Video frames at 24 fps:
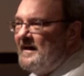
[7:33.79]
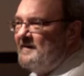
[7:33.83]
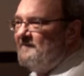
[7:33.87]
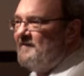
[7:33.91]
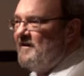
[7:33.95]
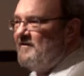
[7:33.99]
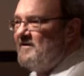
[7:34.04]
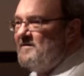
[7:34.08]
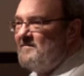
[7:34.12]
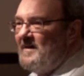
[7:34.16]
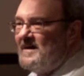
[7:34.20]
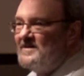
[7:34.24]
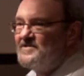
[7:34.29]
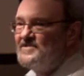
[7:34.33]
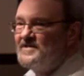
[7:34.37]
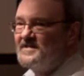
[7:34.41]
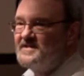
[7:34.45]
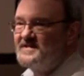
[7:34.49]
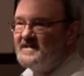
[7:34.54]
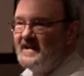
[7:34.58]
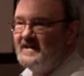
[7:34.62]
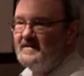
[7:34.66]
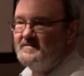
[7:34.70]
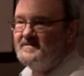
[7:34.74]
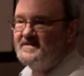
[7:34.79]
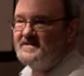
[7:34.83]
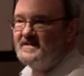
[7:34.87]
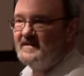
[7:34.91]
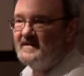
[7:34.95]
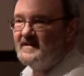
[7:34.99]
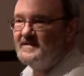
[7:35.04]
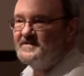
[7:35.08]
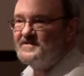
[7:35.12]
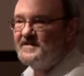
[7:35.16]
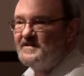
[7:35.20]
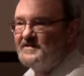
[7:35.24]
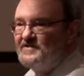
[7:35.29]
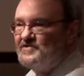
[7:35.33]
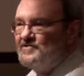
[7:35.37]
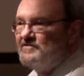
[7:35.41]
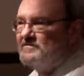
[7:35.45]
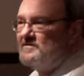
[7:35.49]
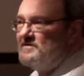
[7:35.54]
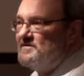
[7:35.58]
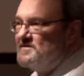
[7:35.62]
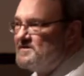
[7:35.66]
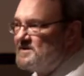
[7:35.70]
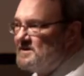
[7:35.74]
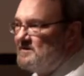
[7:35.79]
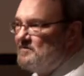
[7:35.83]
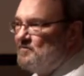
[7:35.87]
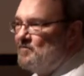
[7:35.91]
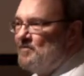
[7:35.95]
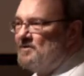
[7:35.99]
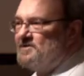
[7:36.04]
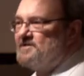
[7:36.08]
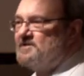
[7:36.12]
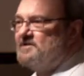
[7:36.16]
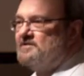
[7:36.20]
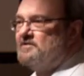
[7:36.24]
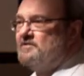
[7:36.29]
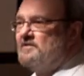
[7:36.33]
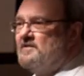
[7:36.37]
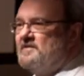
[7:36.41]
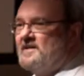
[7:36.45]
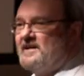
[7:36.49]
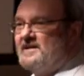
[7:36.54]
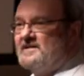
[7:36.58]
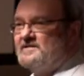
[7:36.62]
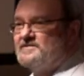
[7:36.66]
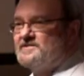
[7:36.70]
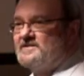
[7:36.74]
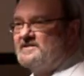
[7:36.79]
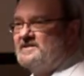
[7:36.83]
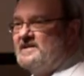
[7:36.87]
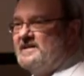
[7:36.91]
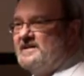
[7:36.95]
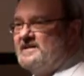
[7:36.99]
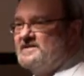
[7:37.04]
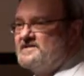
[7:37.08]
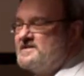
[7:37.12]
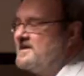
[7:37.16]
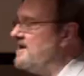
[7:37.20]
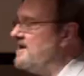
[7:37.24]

very much the same size that Jerusalem was 2,000 years